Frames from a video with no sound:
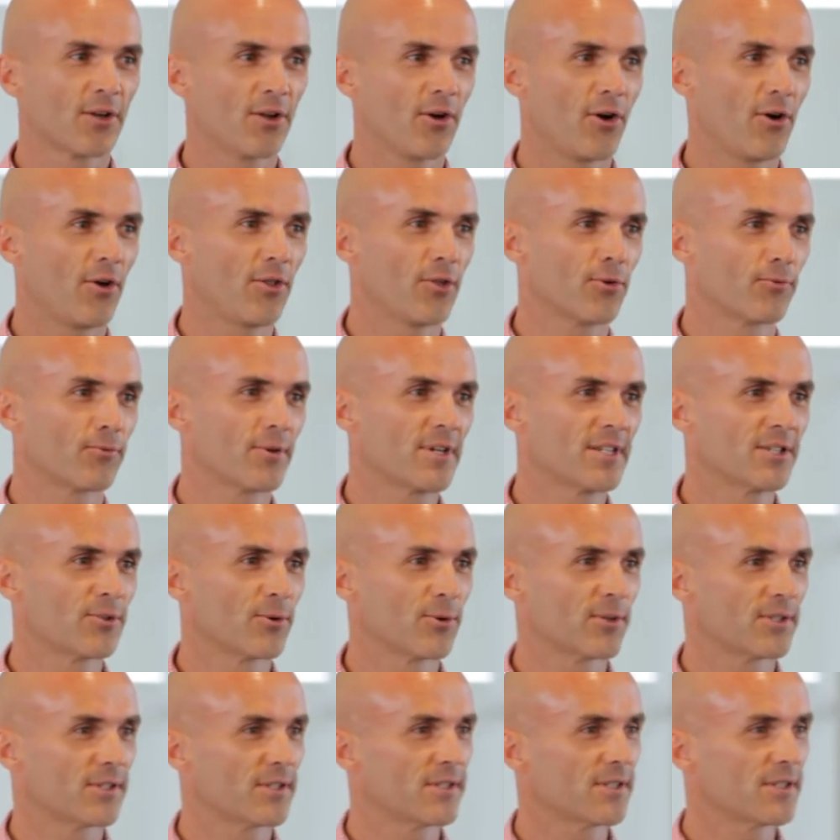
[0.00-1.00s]
a lot on the
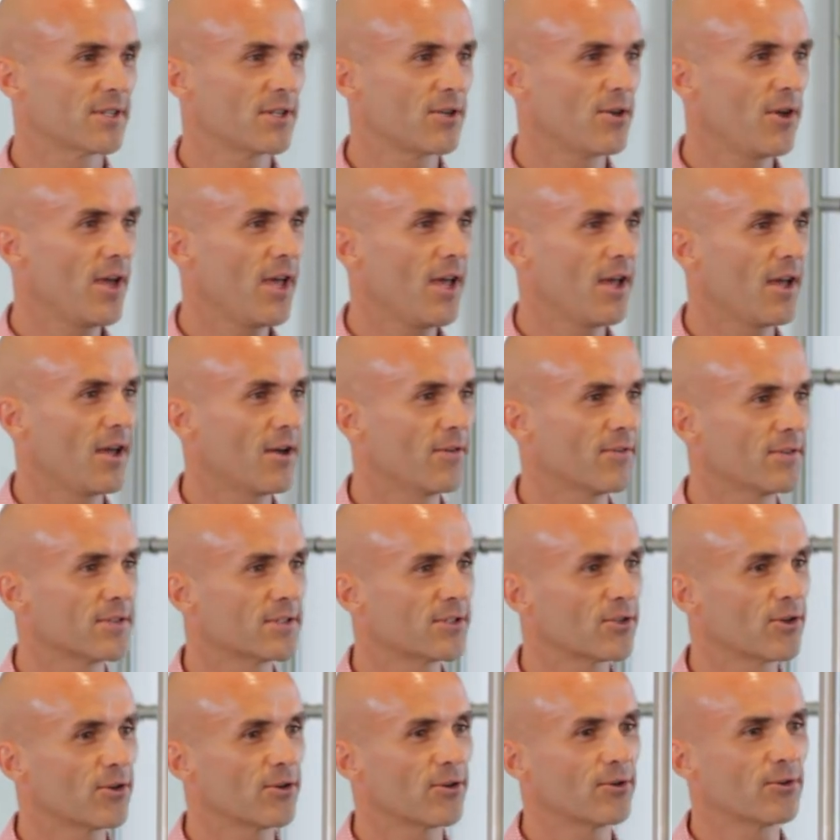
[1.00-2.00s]
resources that you have, and
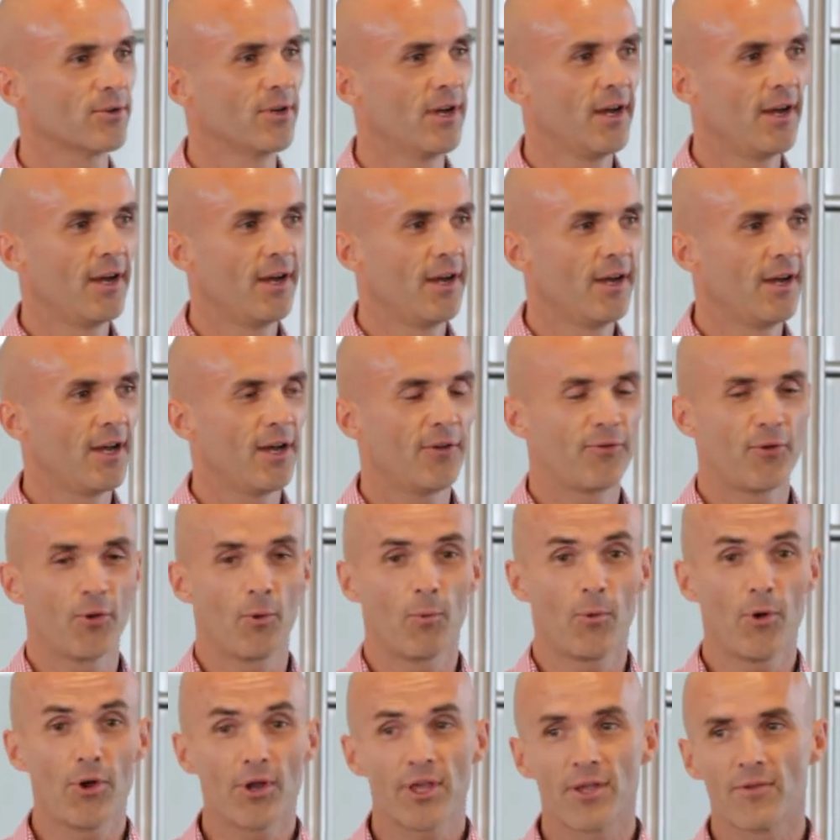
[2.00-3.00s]
so if you're
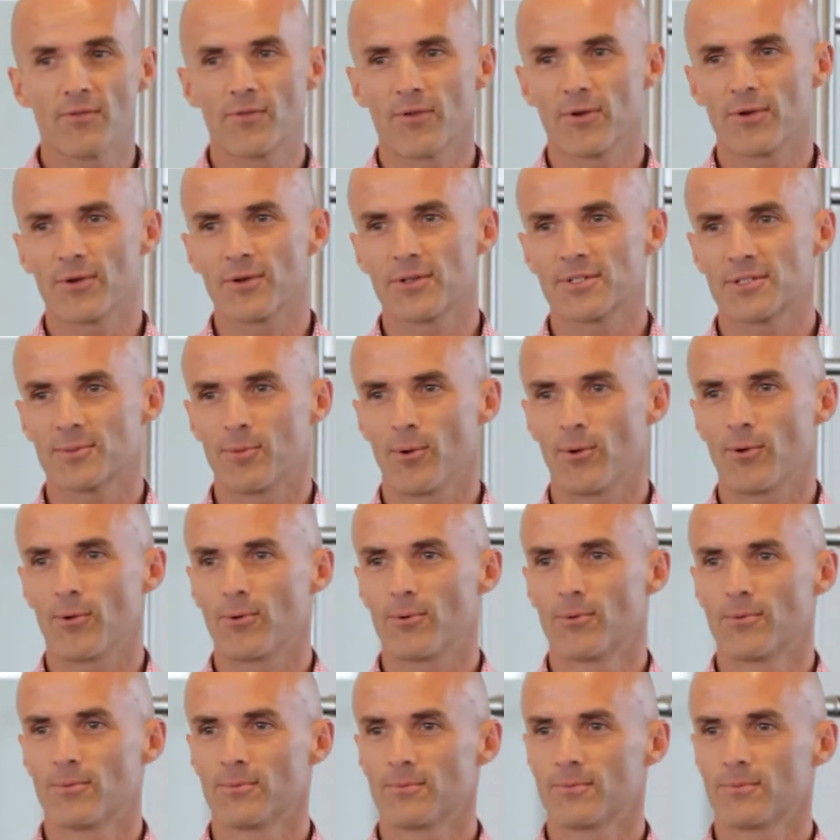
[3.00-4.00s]
working for a
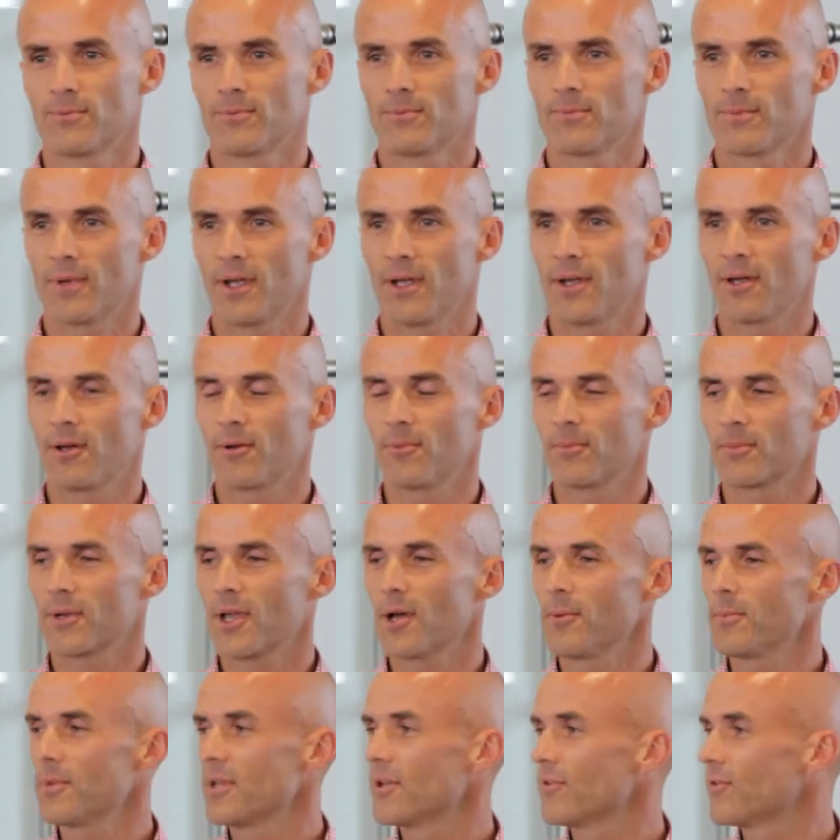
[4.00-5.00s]
small um,
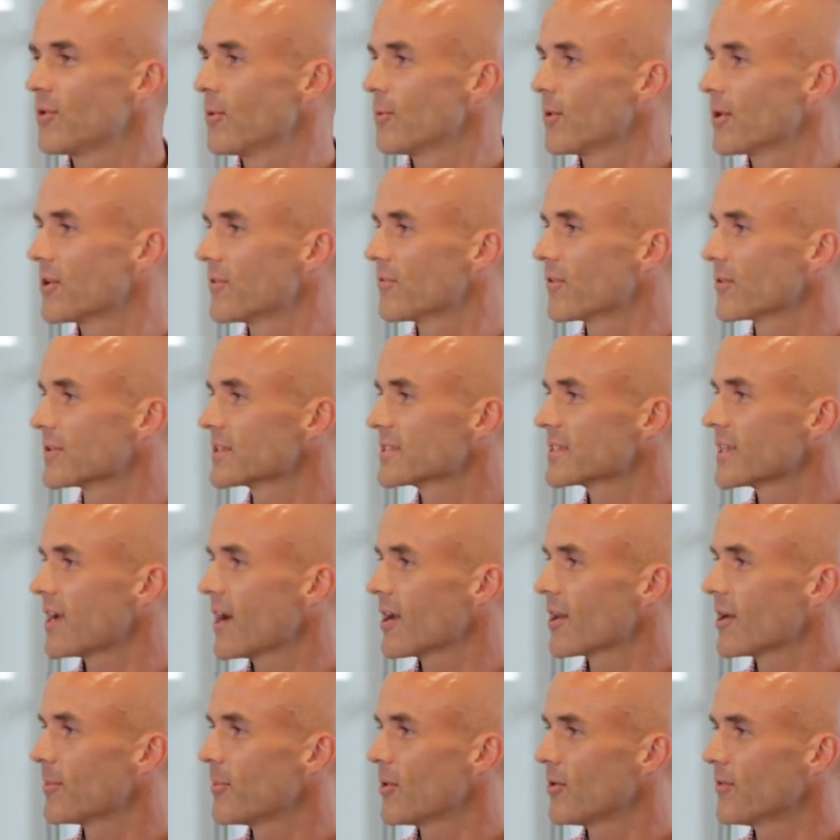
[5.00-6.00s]
company, if you're working for a
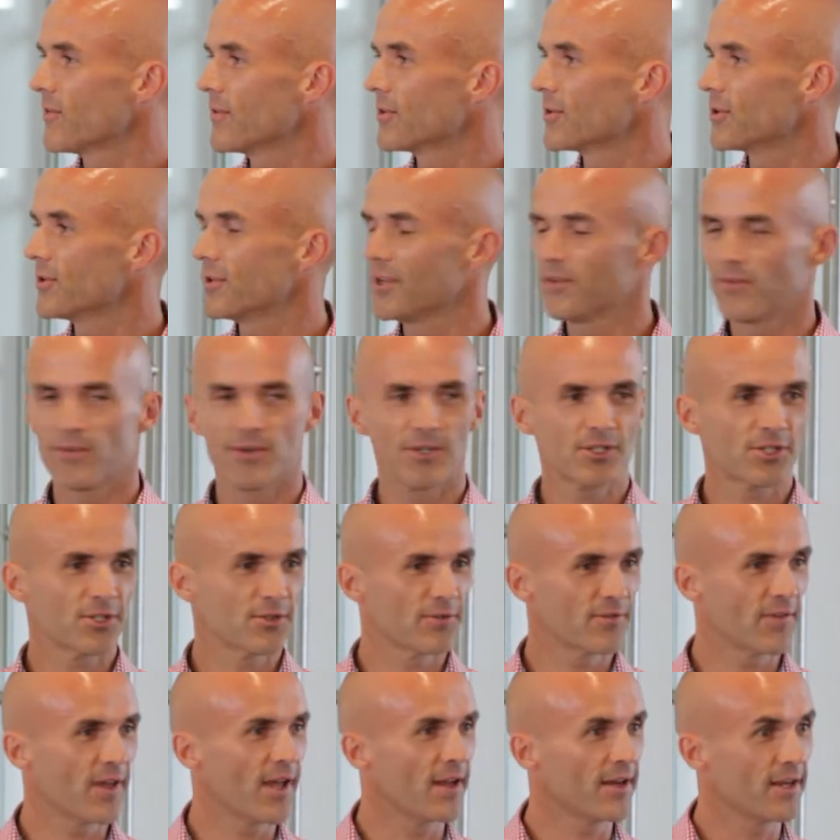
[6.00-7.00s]
startup, often your definition
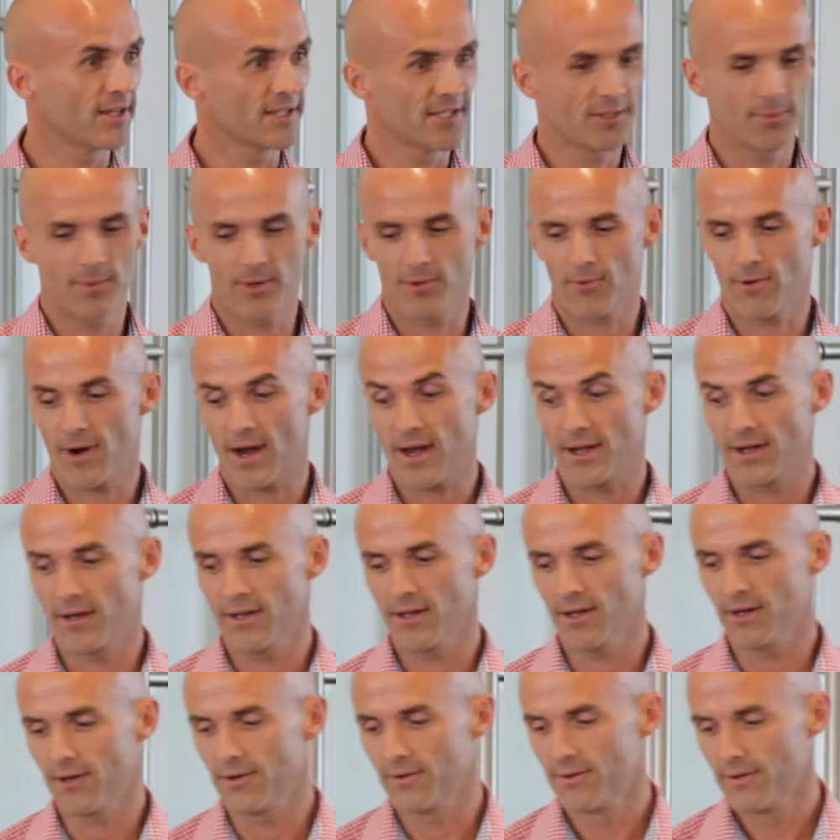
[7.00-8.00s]
of that needs to be reined
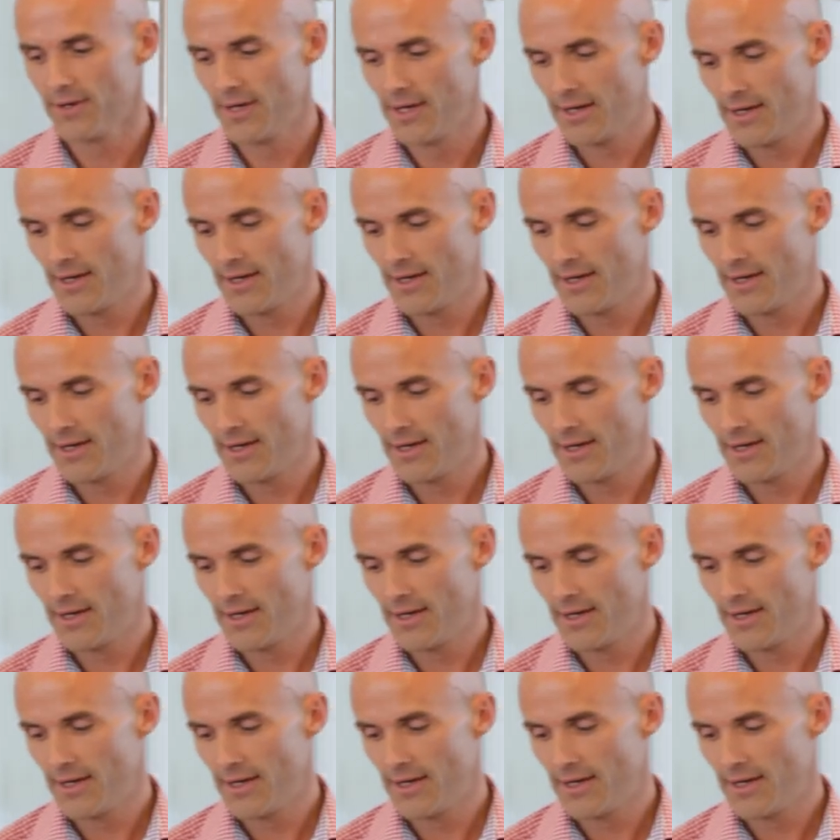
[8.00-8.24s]
in.